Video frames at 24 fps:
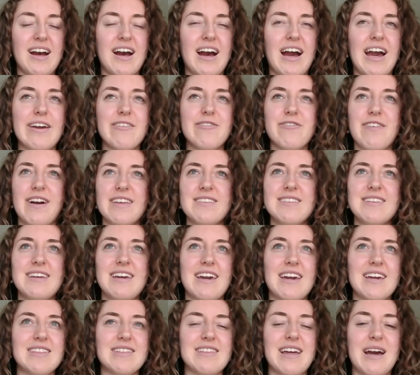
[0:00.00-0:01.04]
I finally
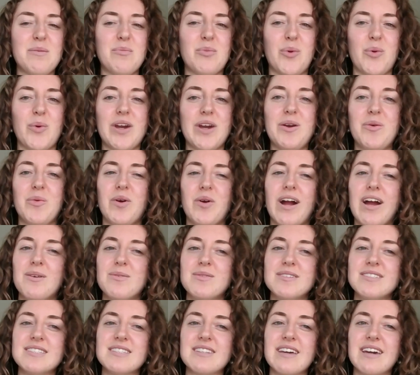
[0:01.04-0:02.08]
hit that point where I
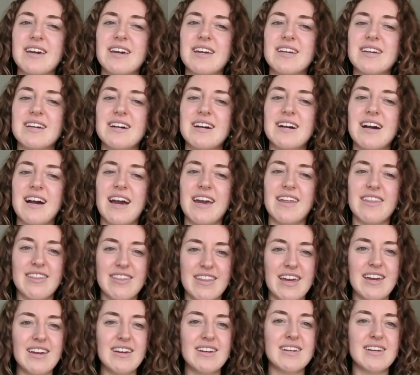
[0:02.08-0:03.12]
was like, I
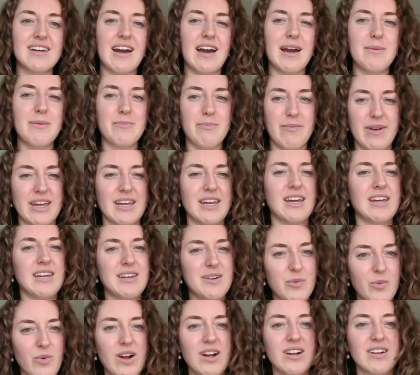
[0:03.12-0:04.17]
think I'm making
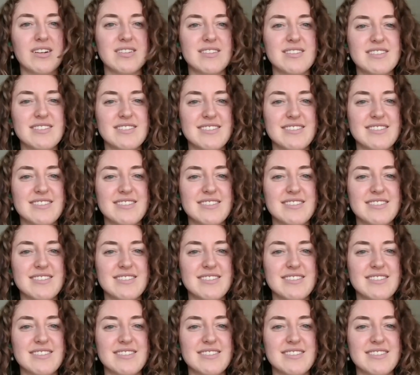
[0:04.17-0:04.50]
it worse